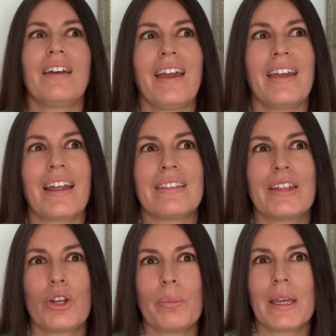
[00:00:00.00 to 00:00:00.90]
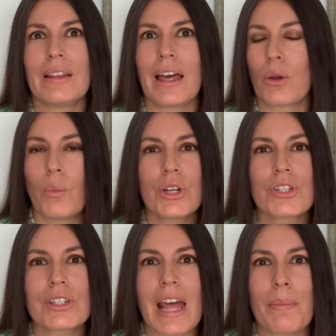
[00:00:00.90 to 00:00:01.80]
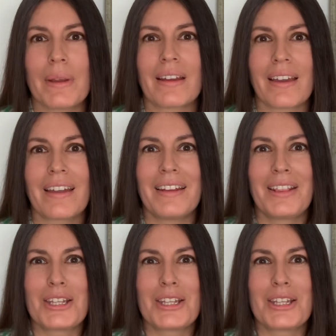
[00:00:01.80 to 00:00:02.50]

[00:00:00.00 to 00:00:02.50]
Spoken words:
and a little bit like what just happened again.